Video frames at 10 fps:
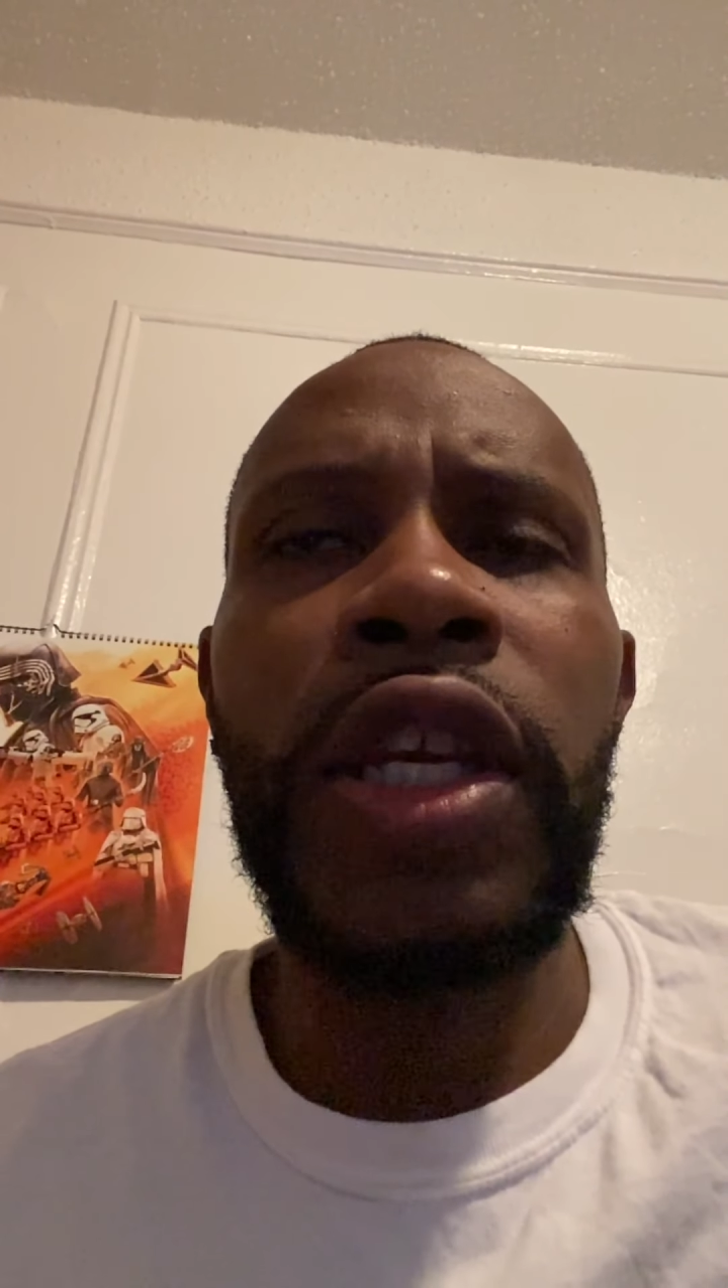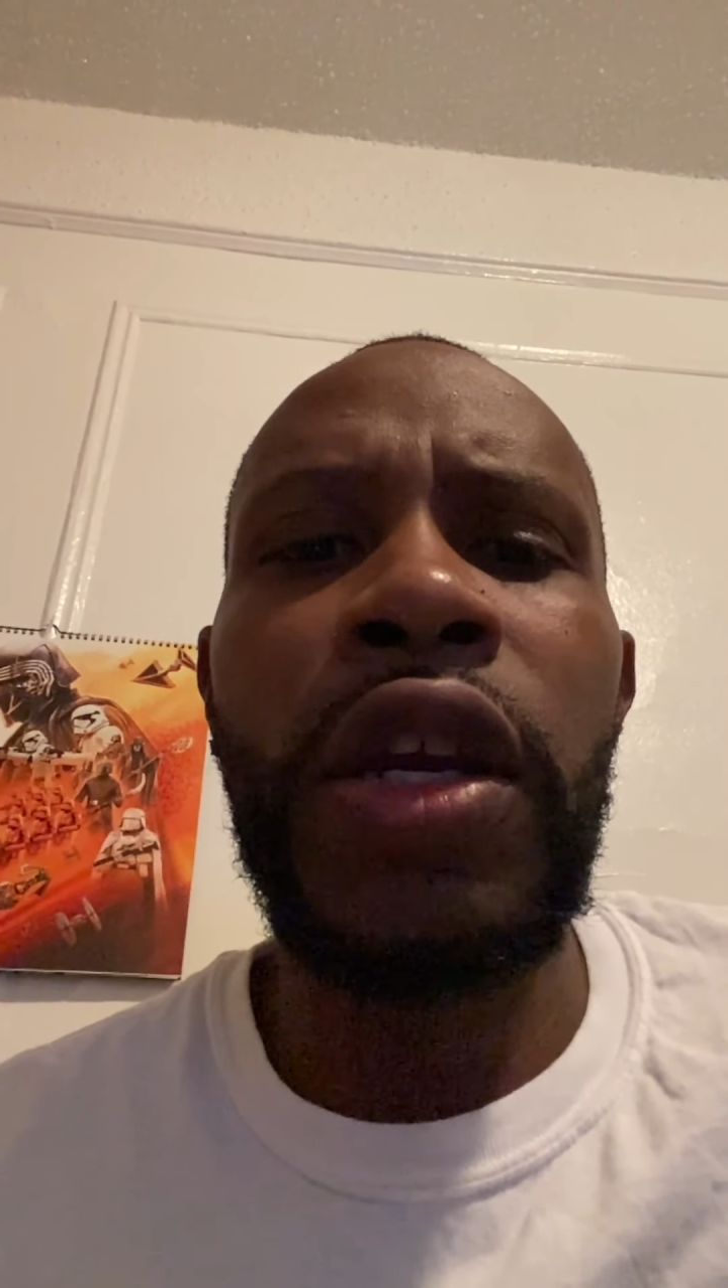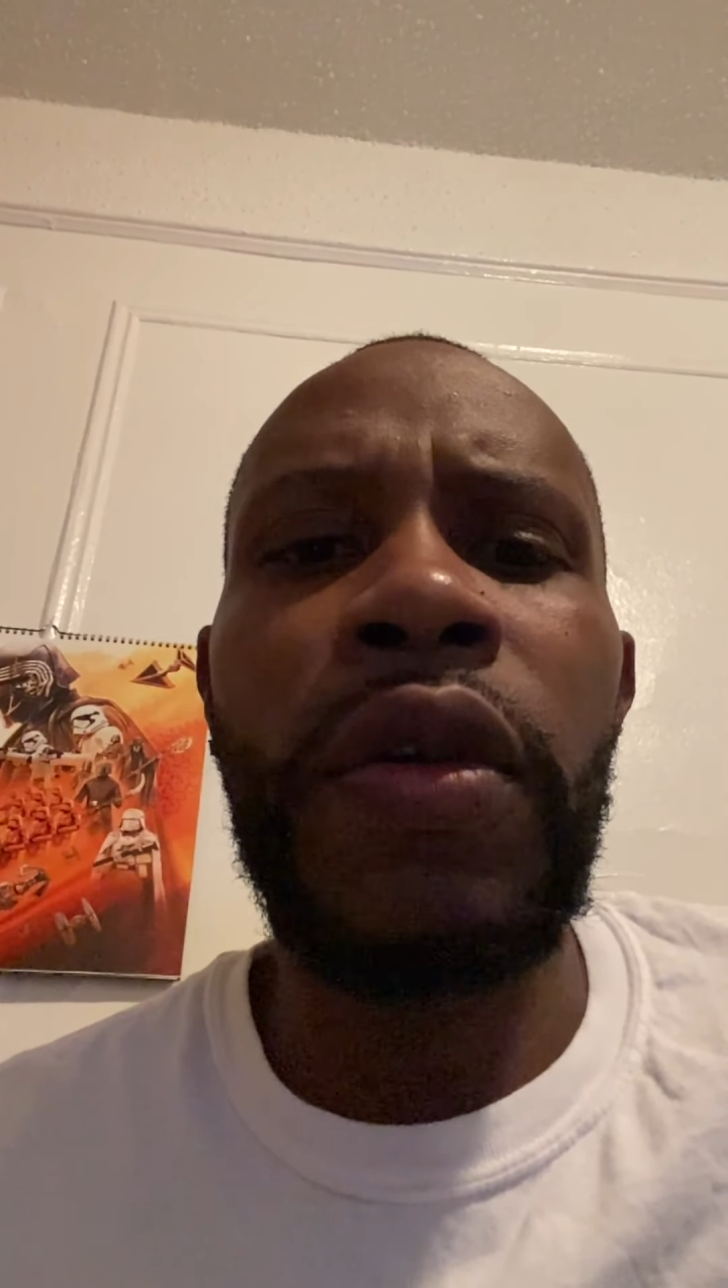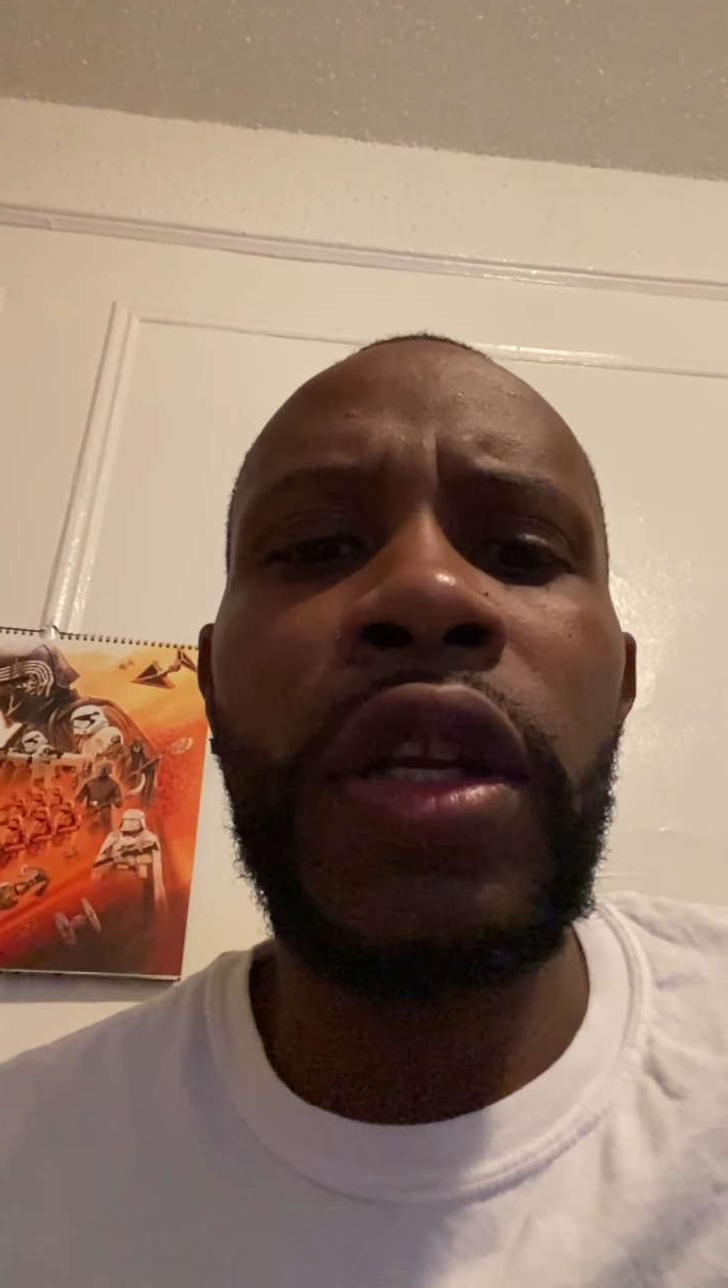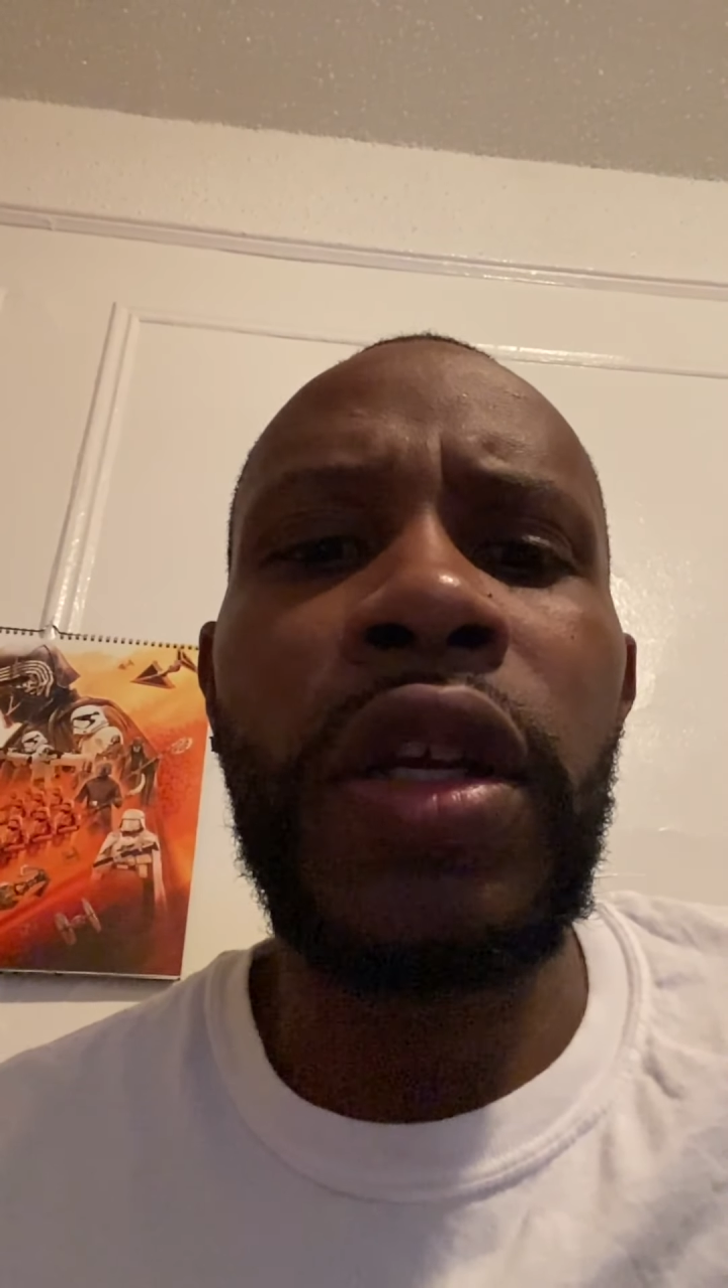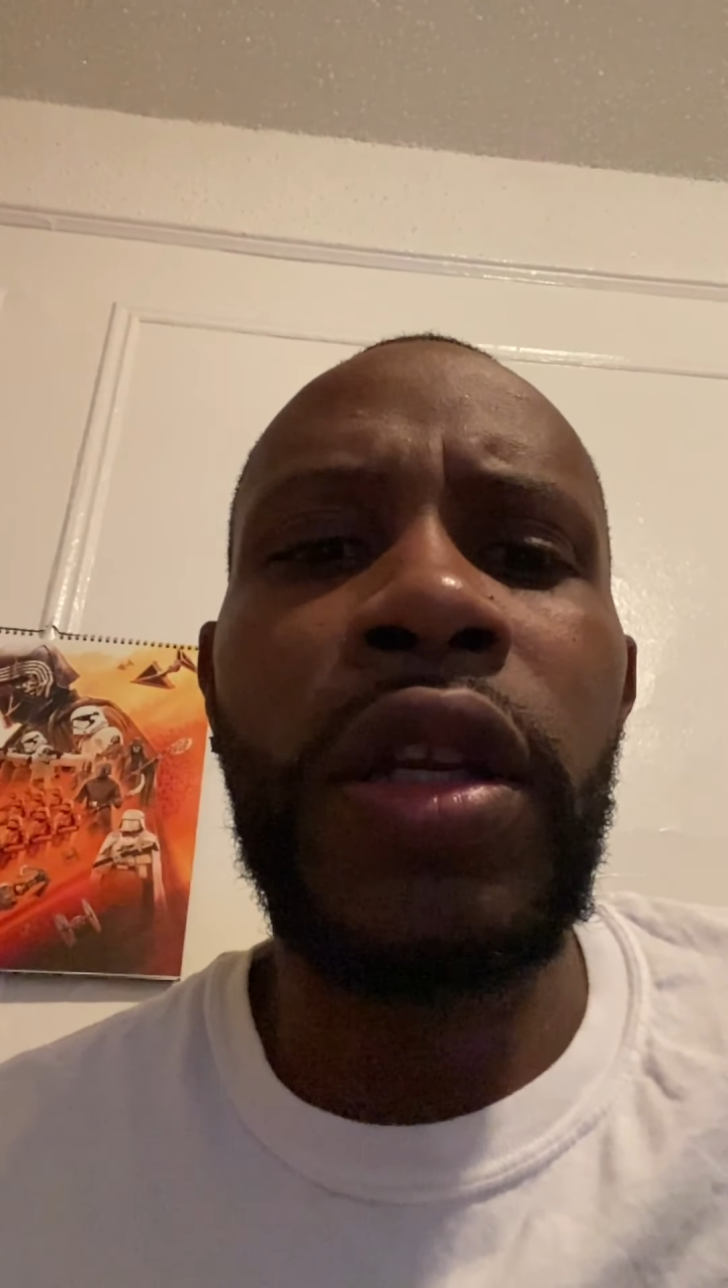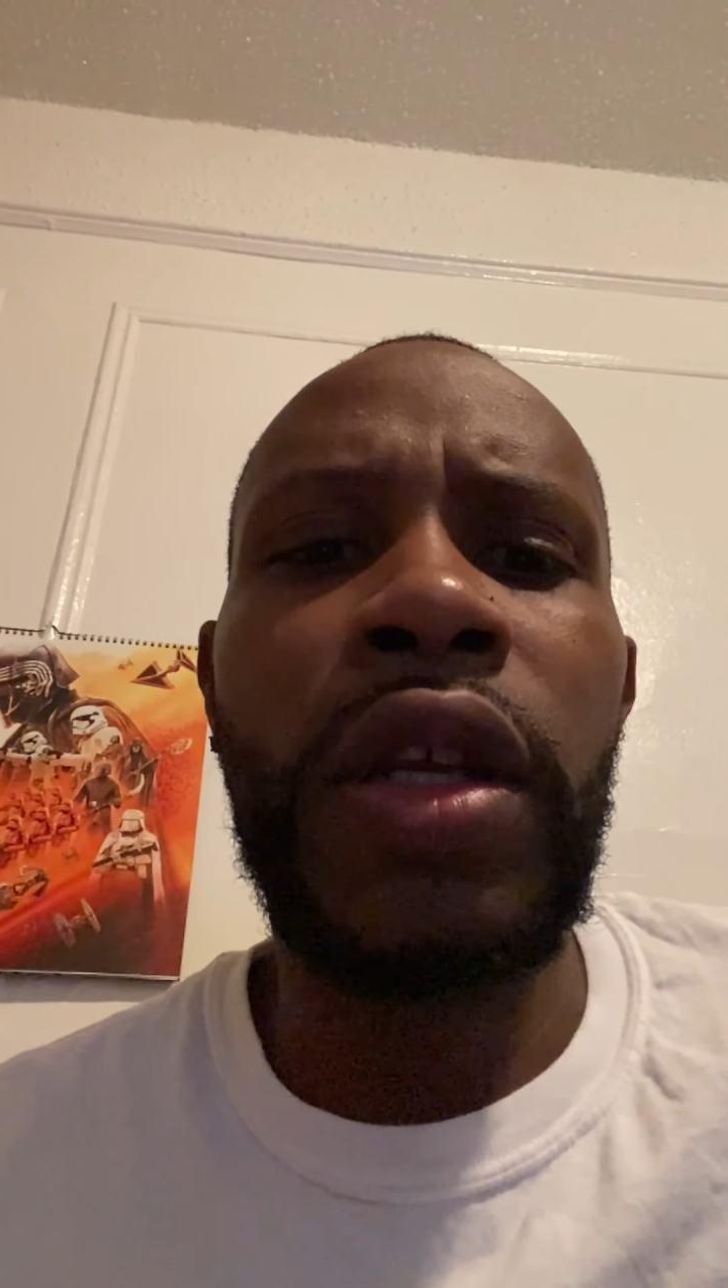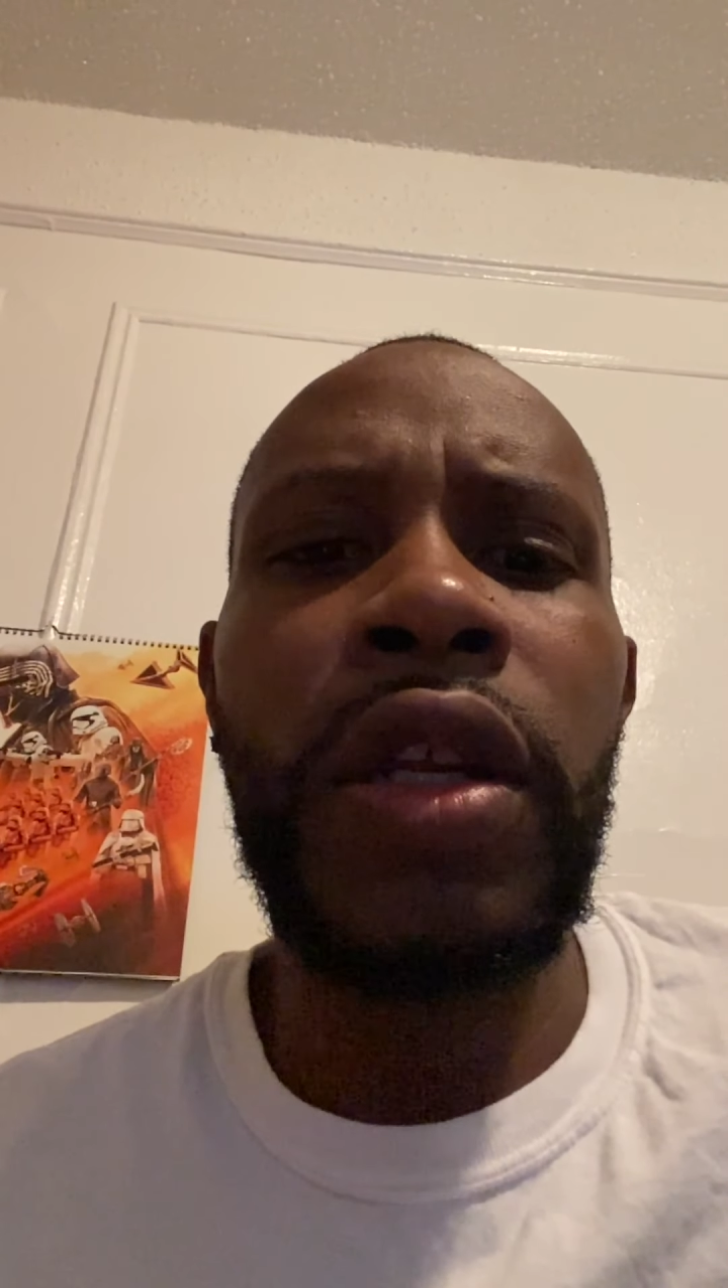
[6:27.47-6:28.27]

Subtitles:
there and